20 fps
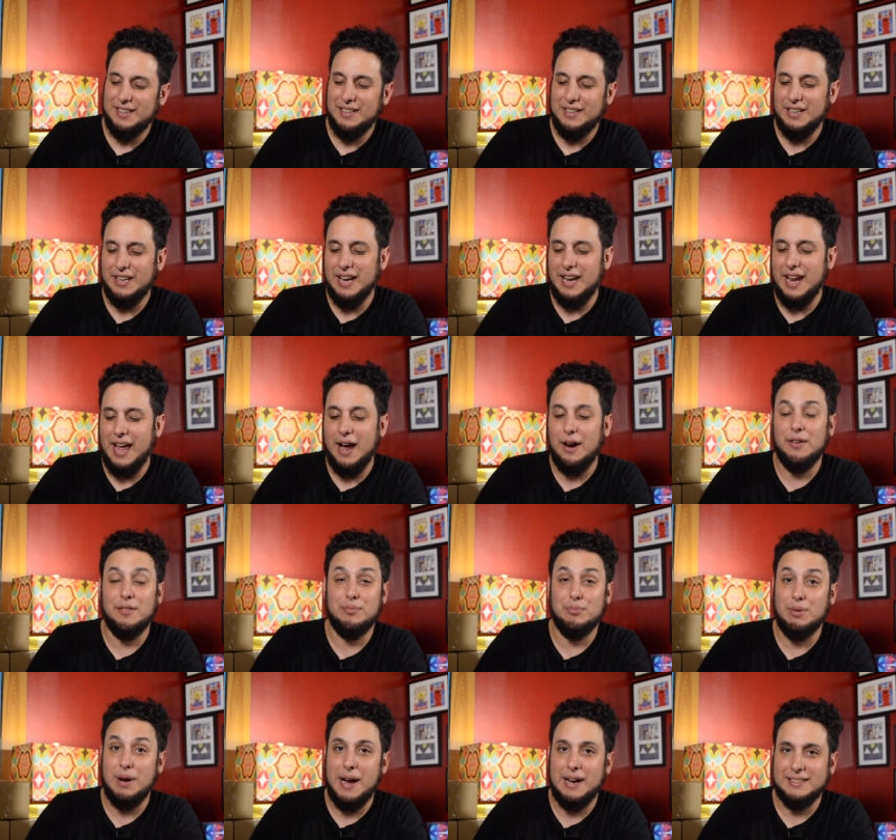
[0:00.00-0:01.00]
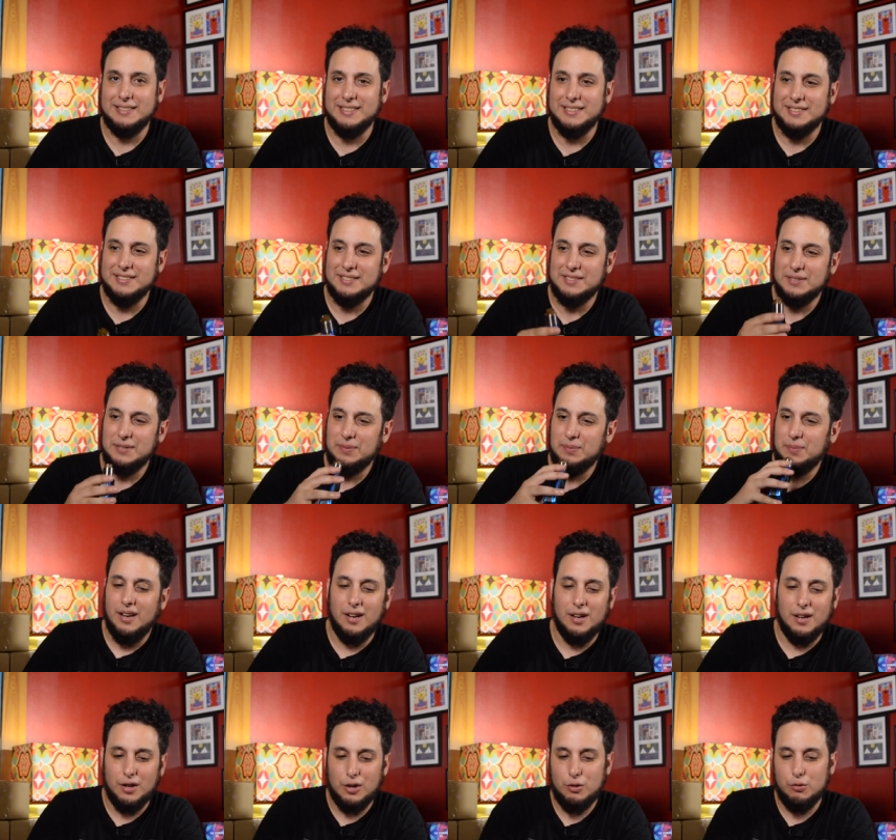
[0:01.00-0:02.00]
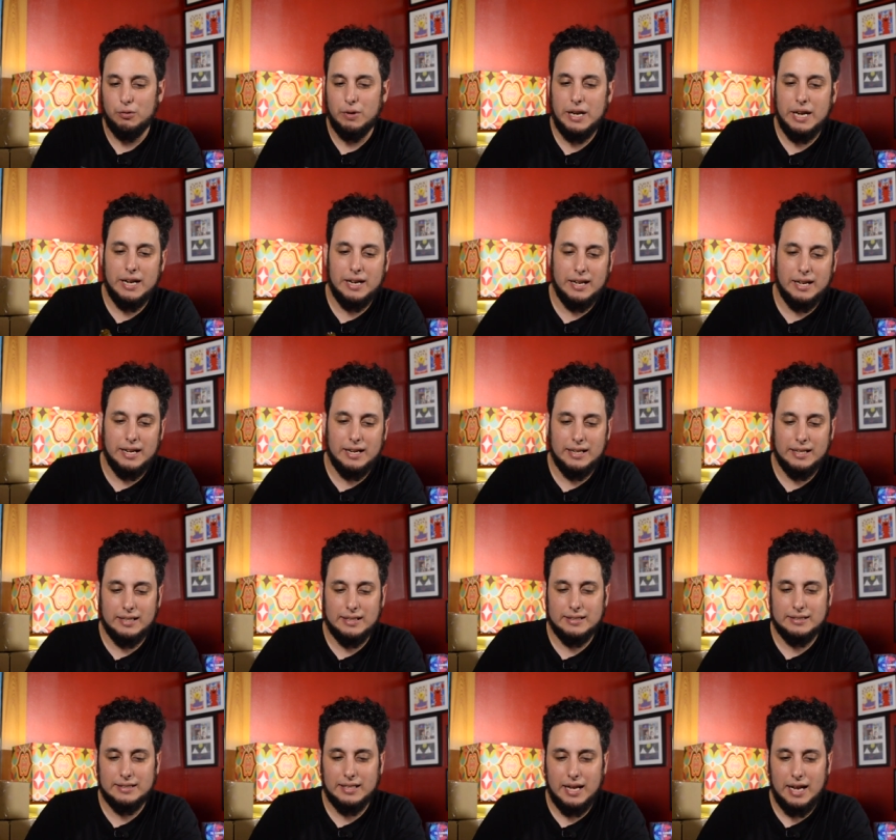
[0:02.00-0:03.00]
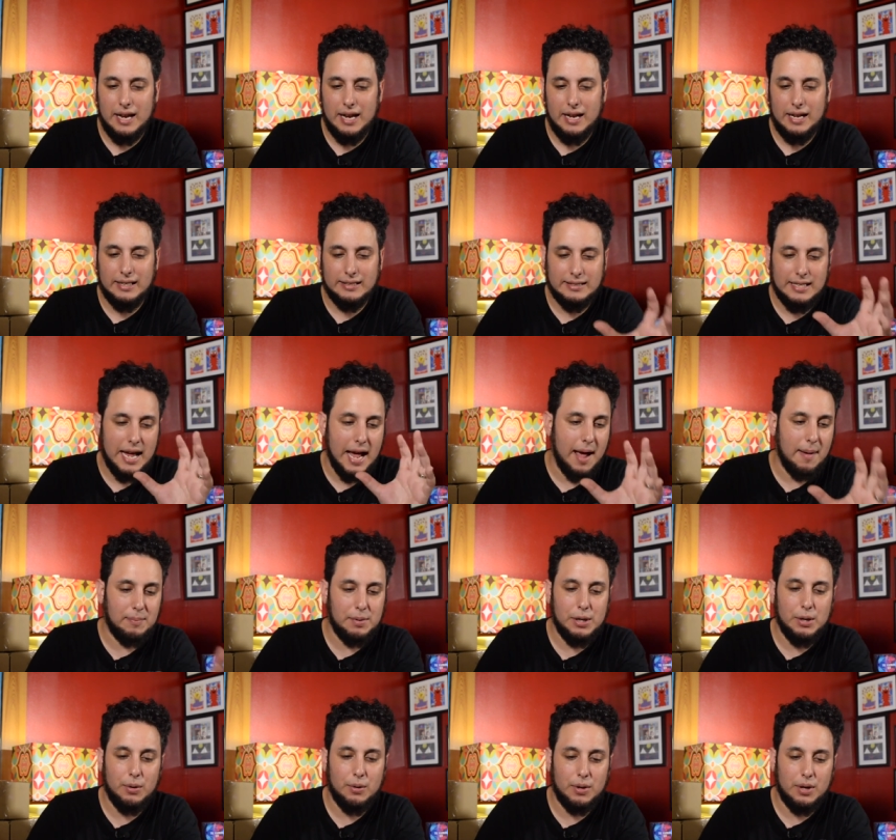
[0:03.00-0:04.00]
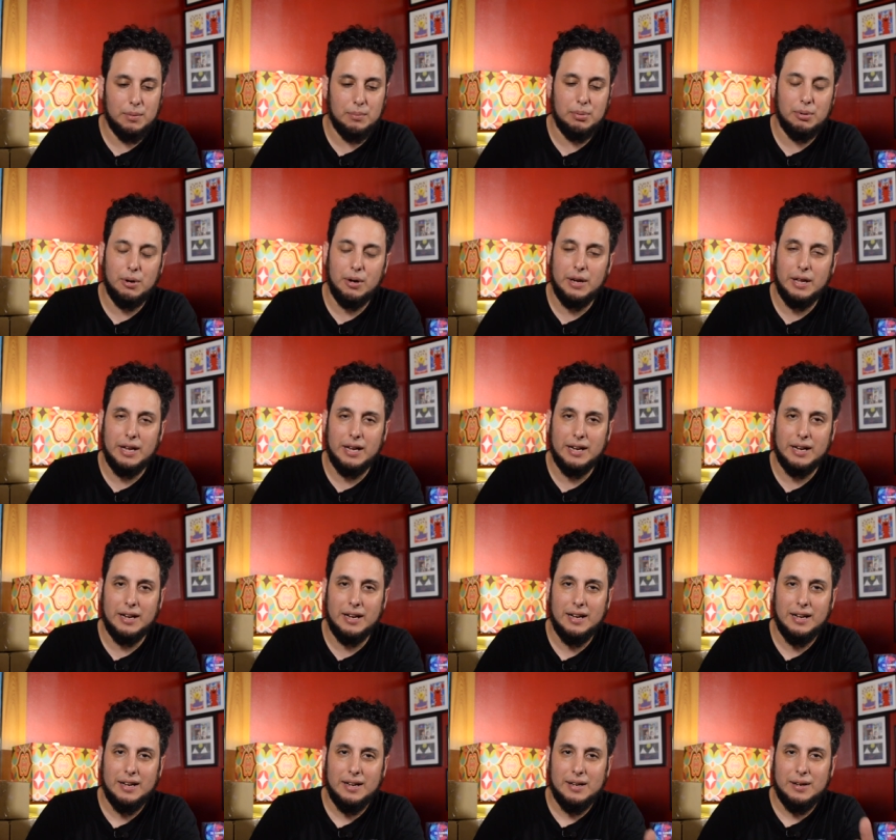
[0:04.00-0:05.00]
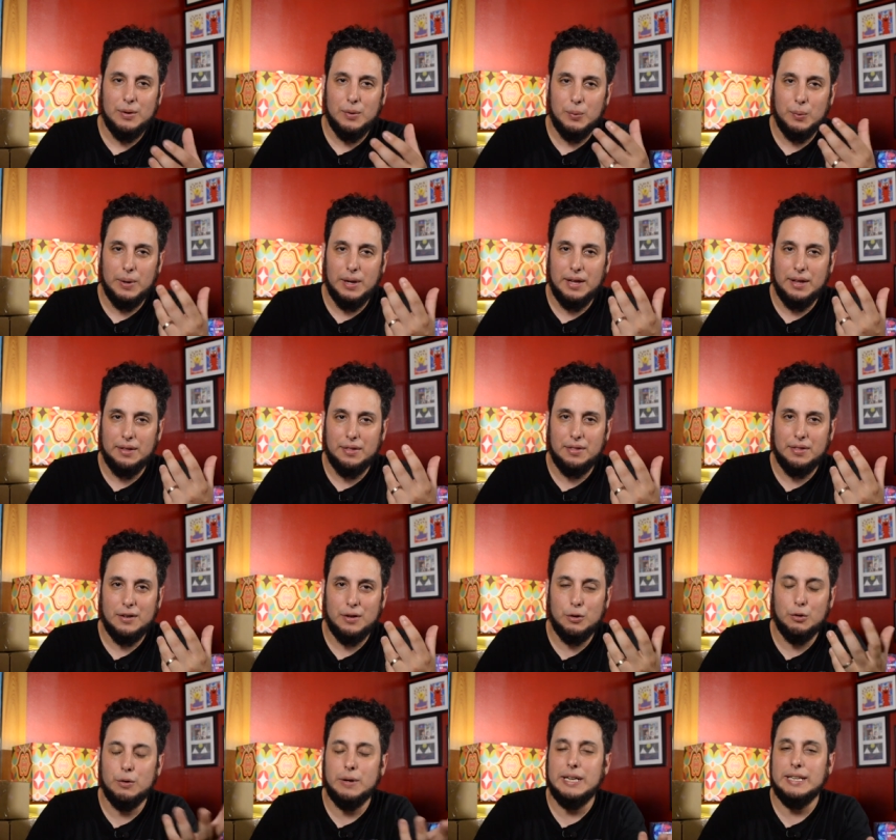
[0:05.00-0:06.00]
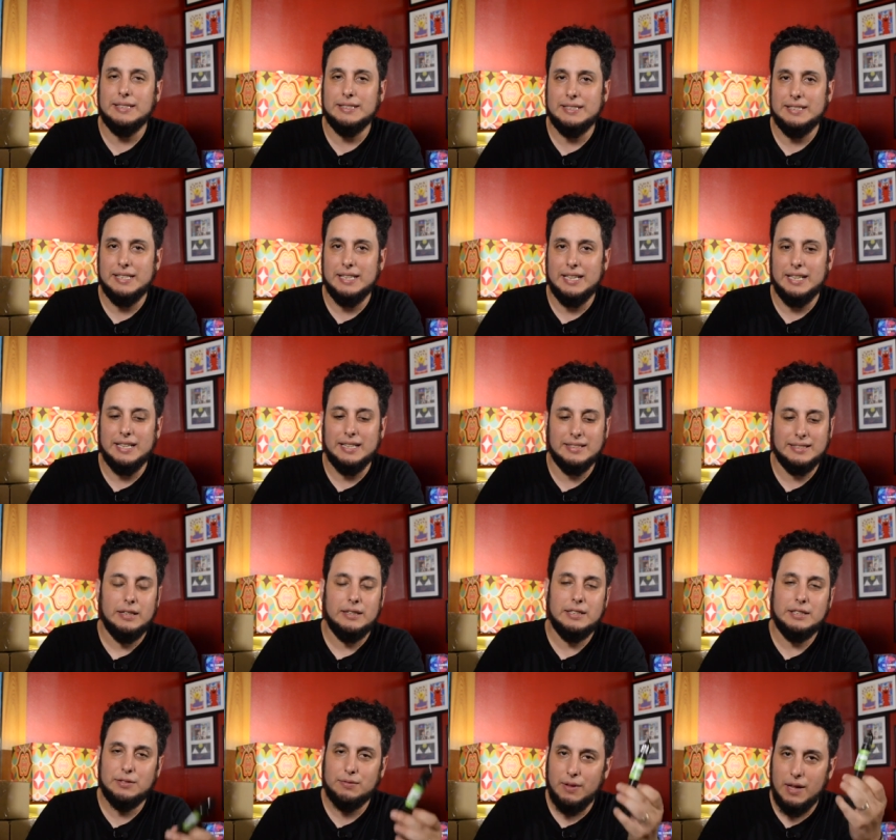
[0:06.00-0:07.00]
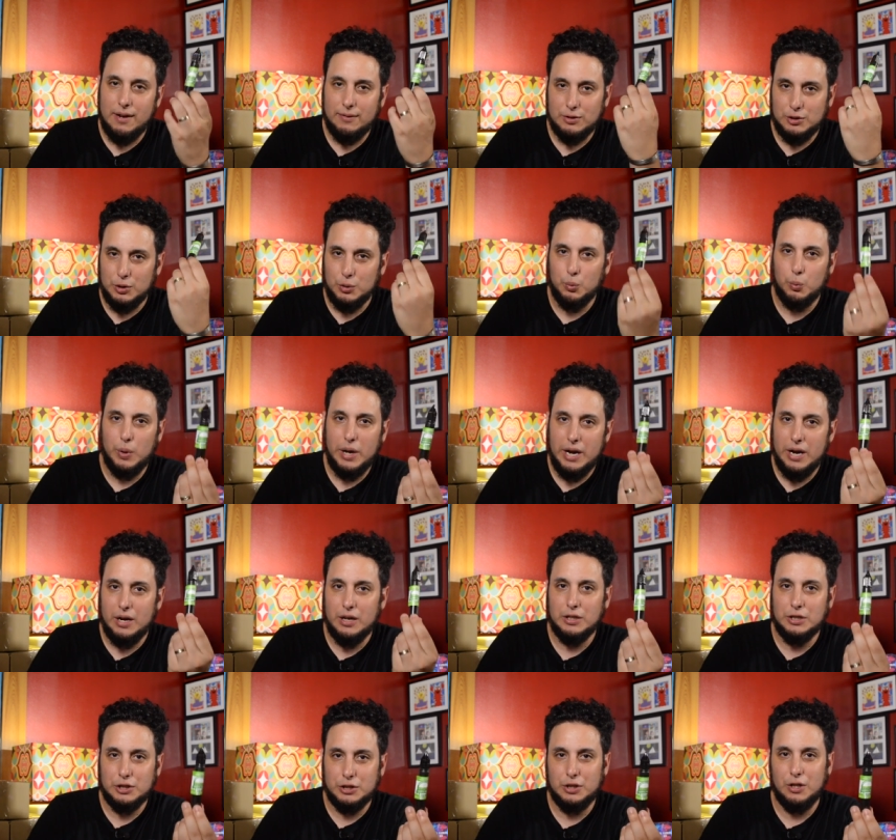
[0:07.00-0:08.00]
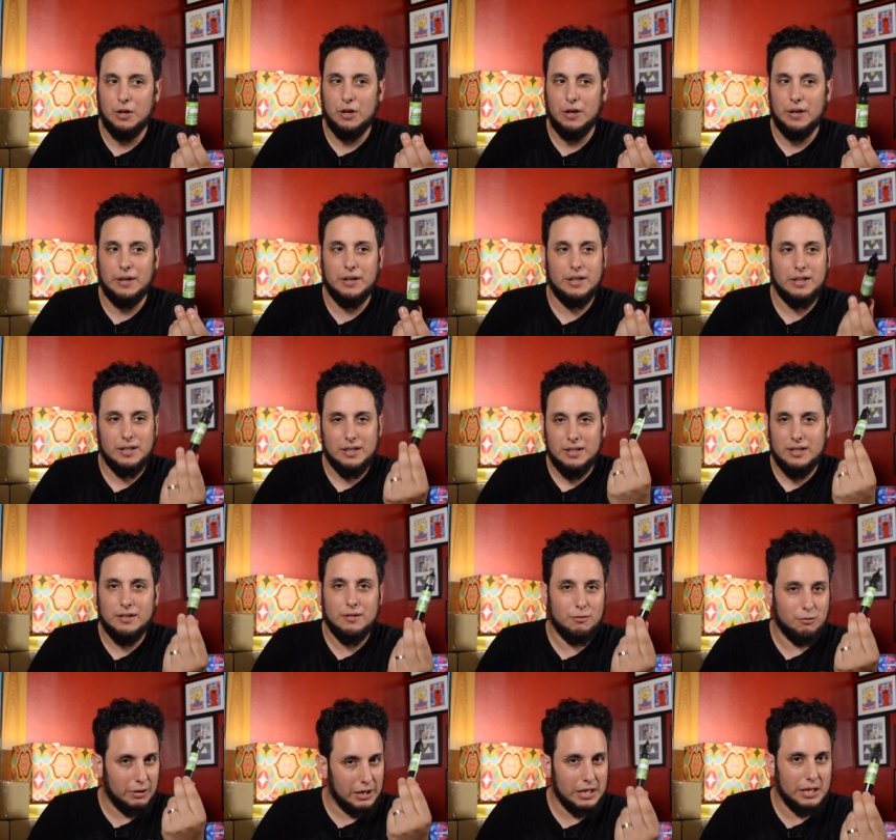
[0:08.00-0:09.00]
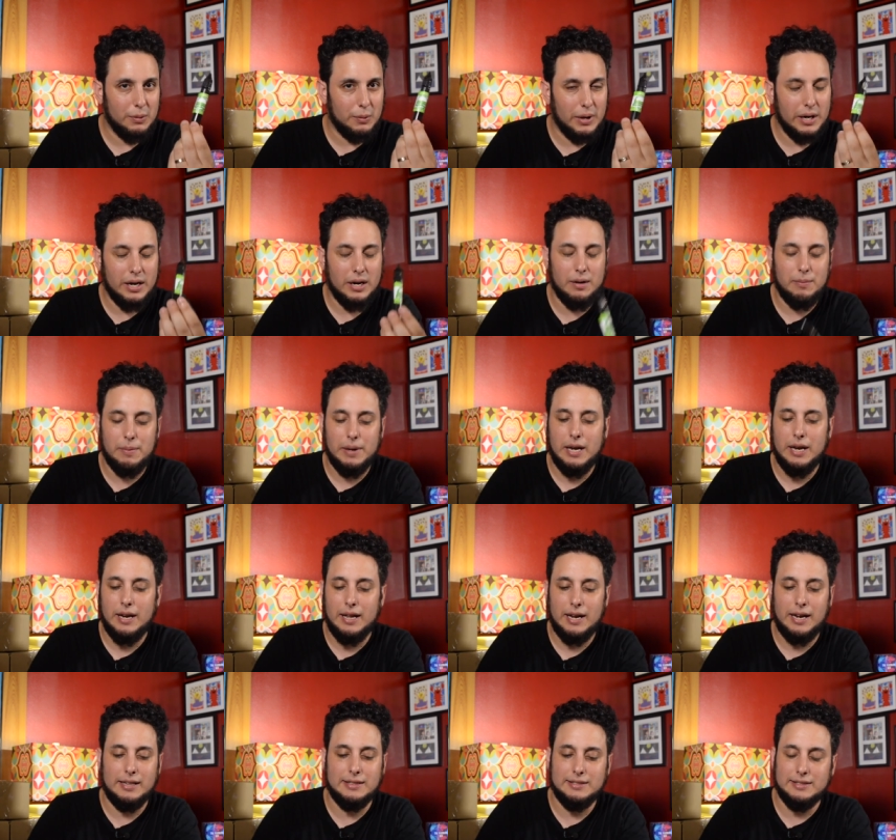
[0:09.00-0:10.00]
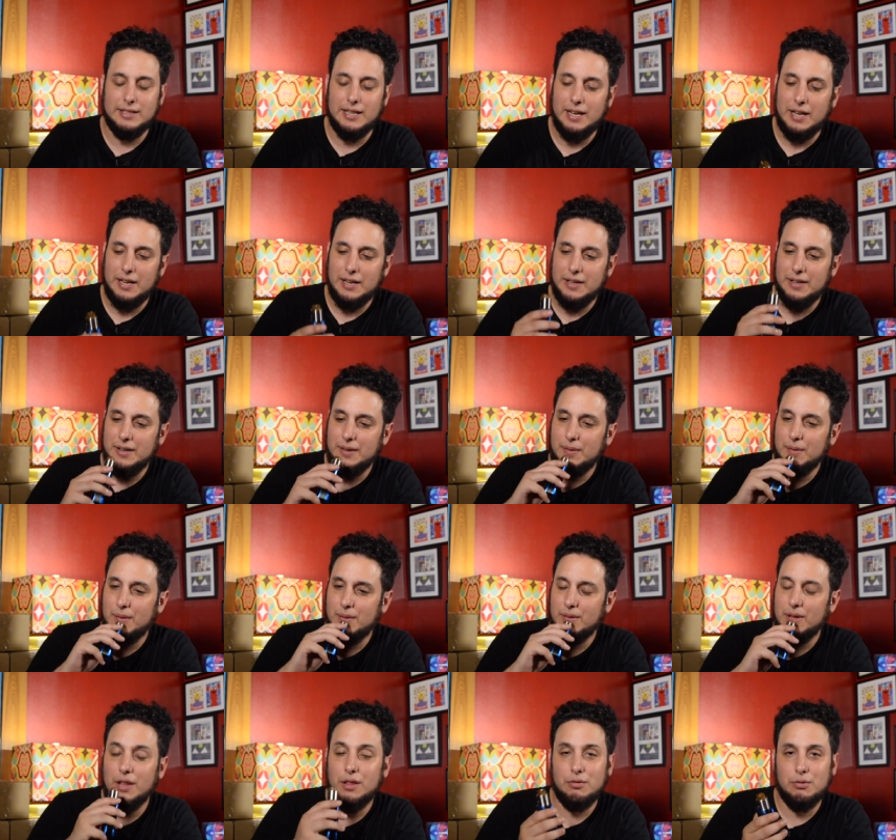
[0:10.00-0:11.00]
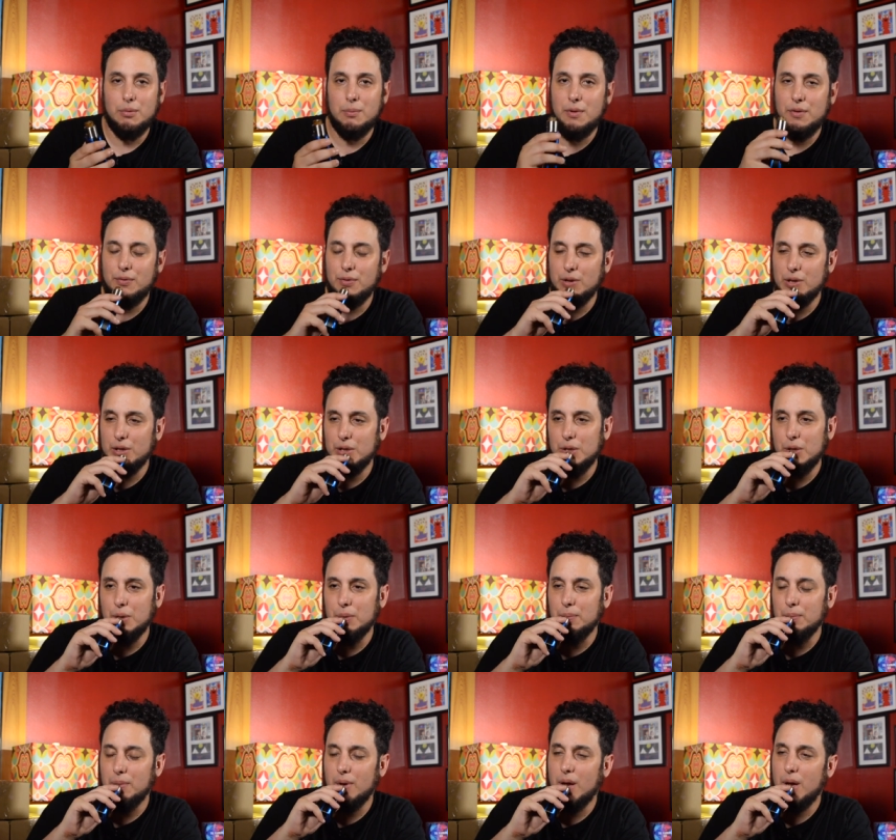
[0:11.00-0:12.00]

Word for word: You get out of practice. Uh, green is a tapioca pudding with green tea. These flavors are weird, Sean. Really weird, man, I gotta say. They threw me for a loop.